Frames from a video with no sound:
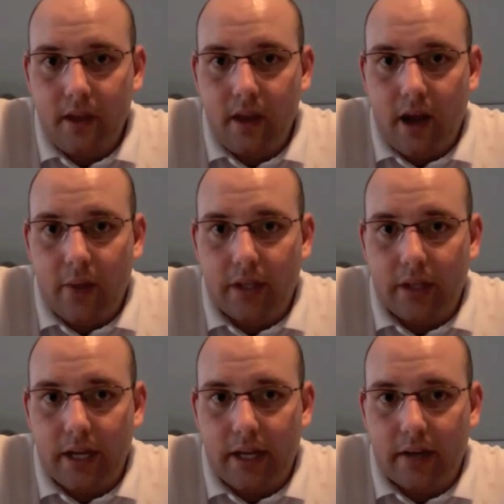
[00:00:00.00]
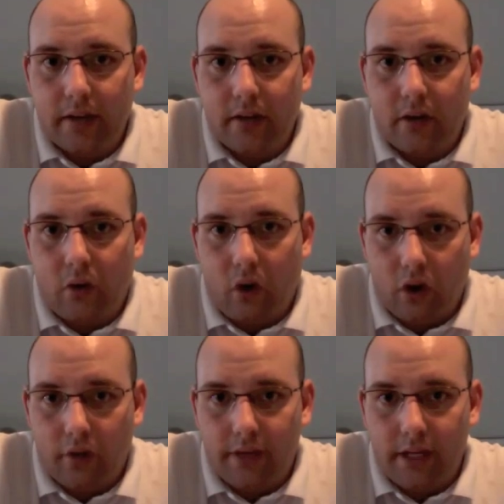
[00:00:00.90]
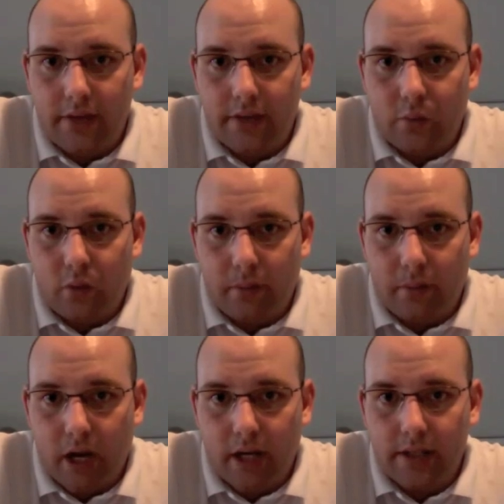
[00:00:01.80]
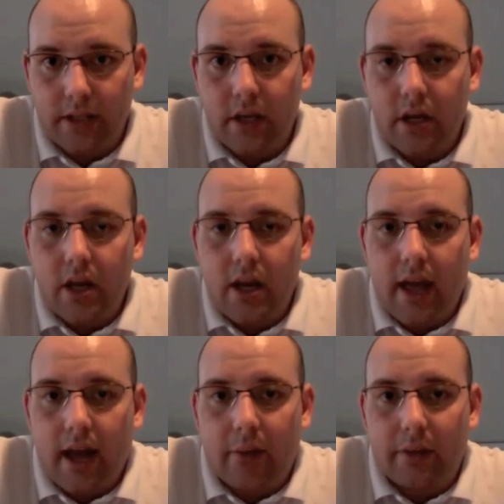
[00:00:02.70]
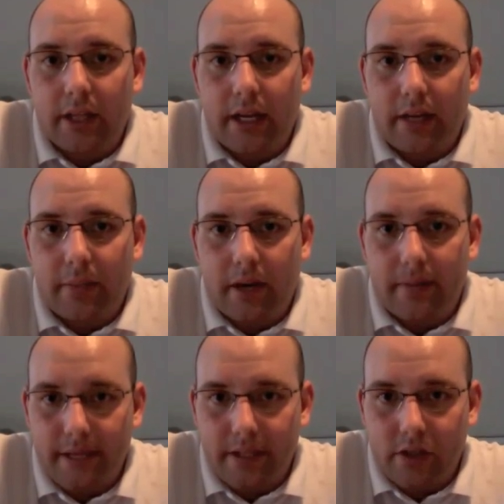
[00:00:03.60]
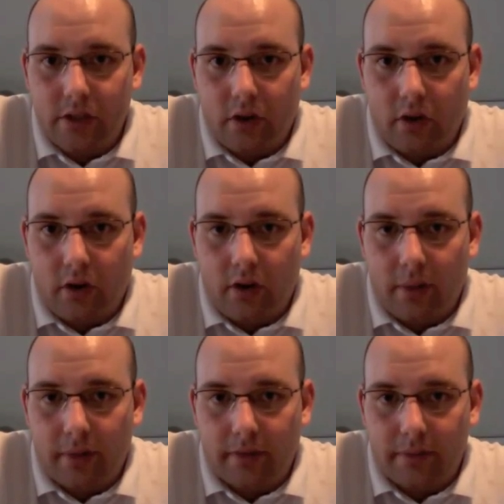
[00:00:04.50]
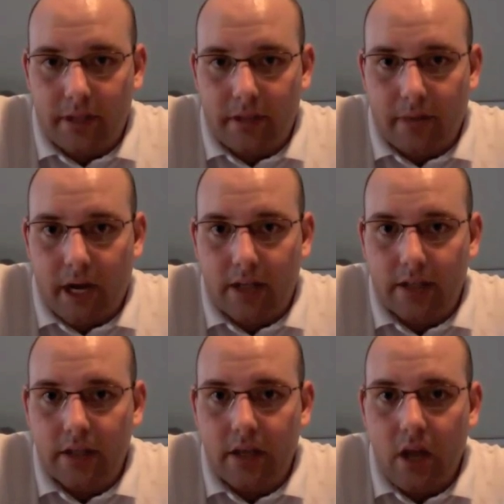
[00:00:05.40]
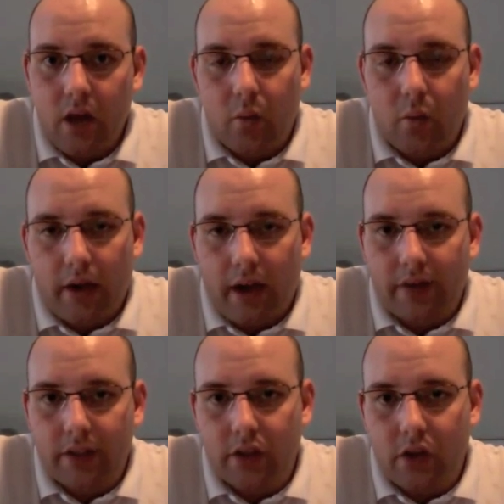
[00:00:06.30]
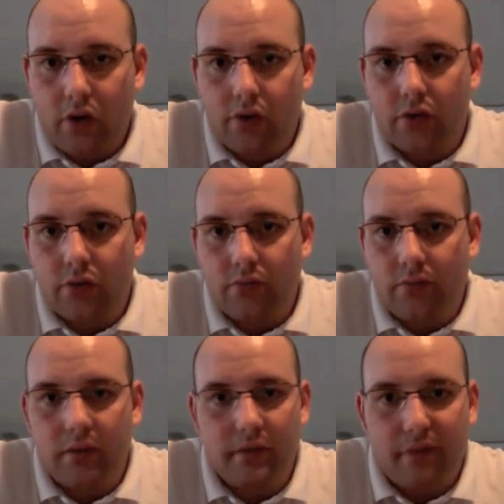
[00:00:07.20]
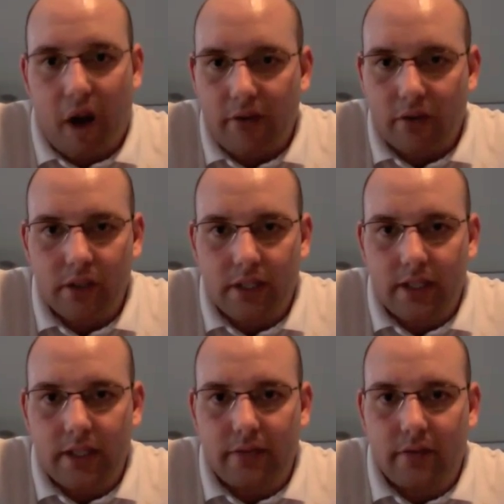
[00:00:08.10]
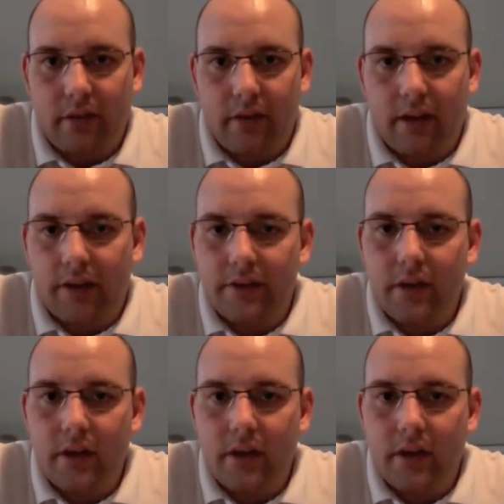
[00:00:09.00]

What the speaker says: I would like, all of these in one box, and I would like my messages all coming from the same box without having to go to 5 or 6 different things.